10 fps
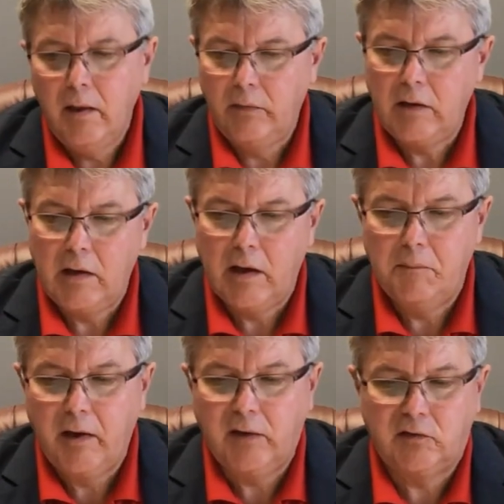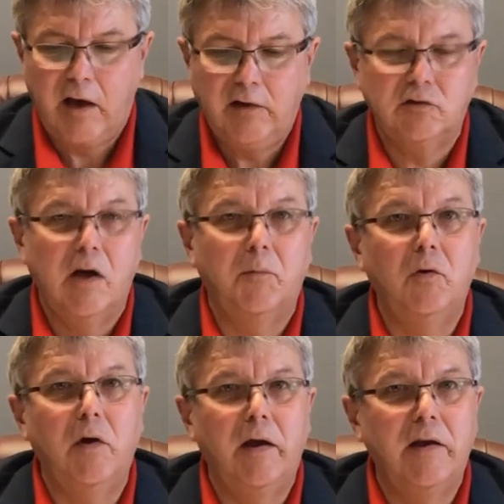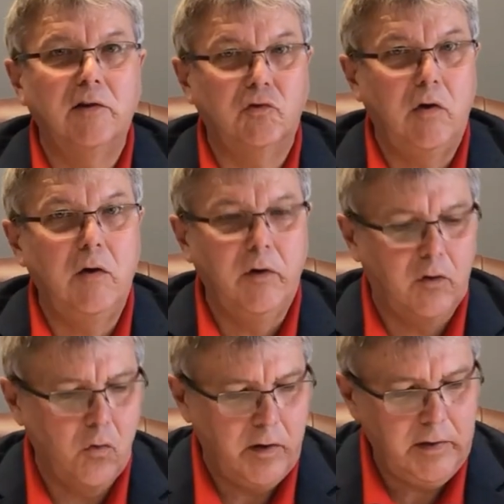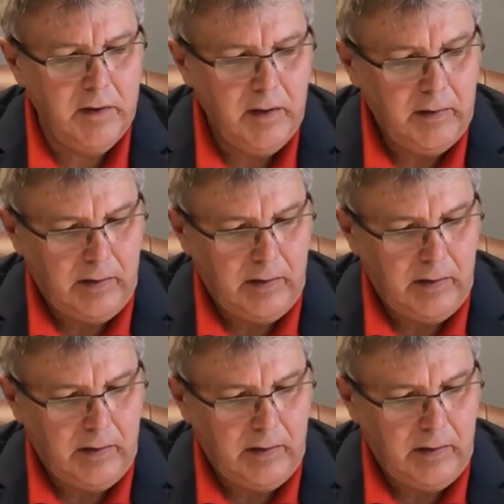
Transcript: the biggest case number yesterday recorded